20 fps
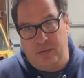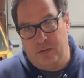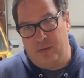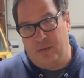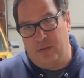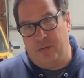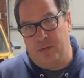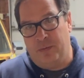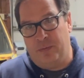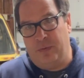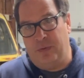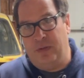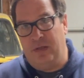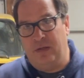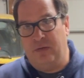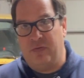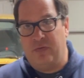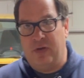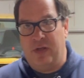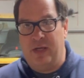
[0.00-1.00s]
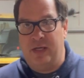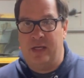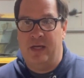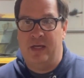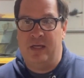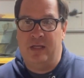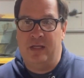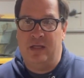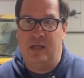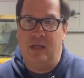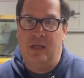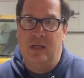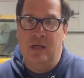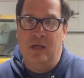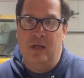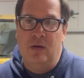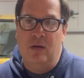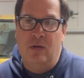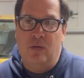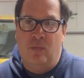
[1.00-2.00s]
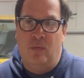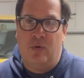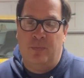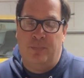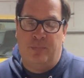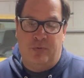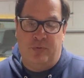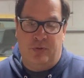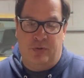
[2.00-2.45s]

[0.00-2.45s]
little things that I kind of want to put a